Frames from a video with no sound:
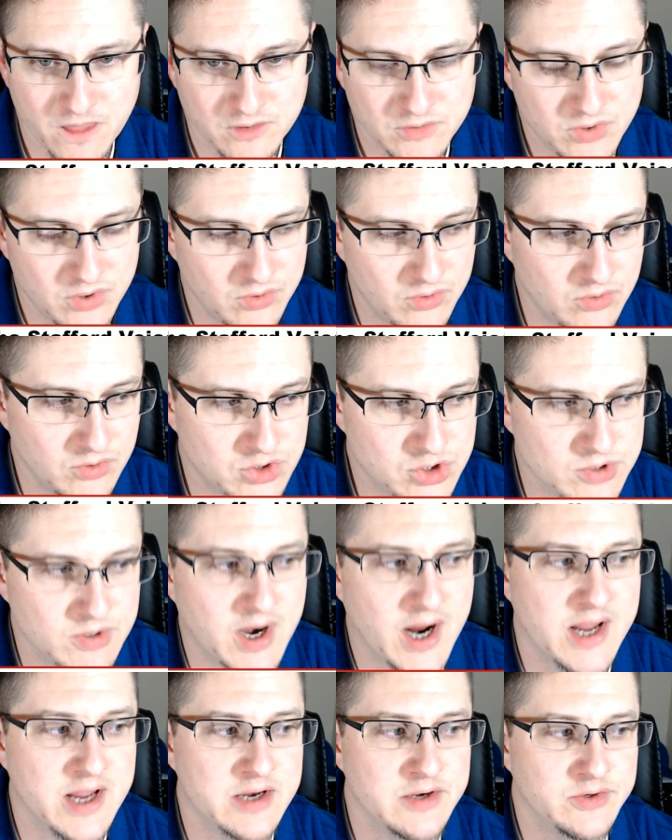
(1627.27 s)
to
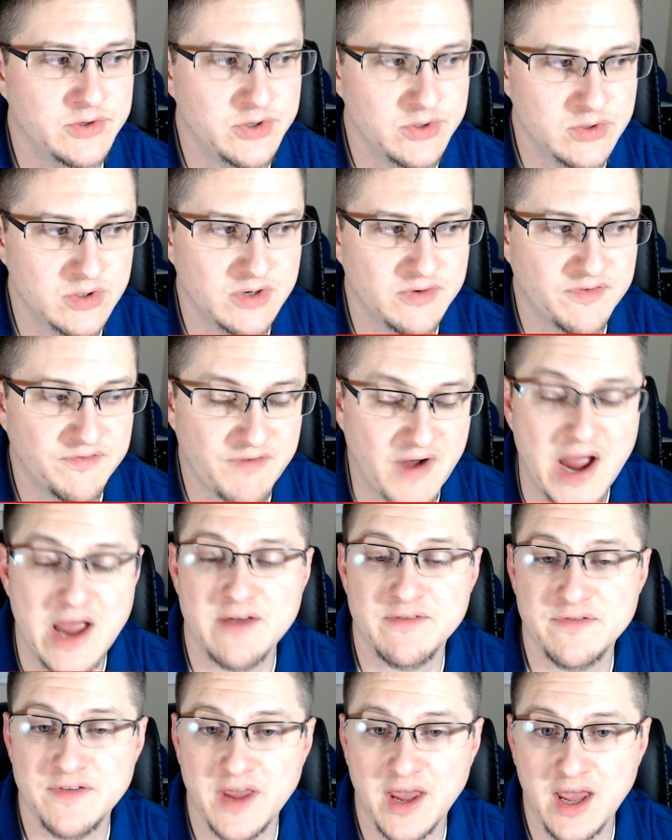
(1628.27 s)
try and do a
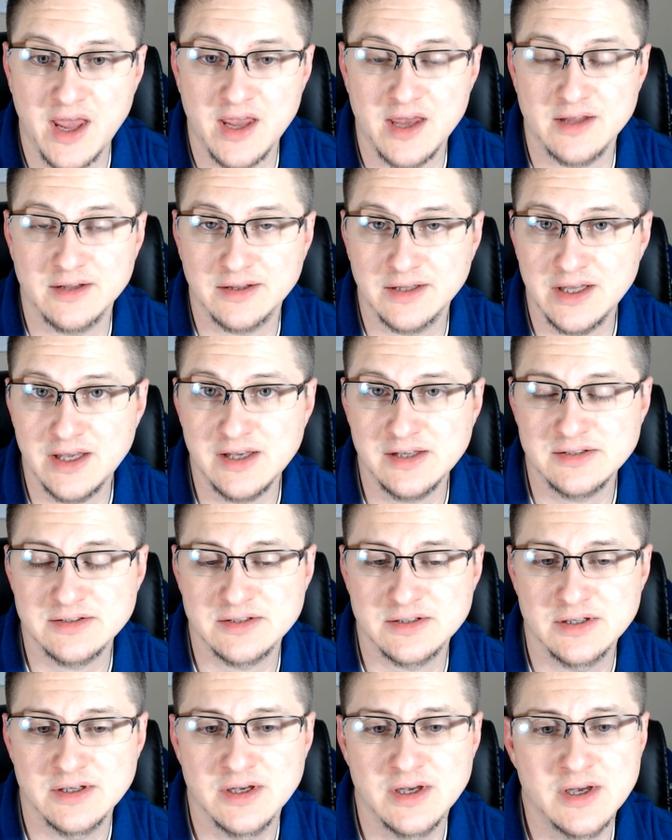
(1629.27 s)
5K at least.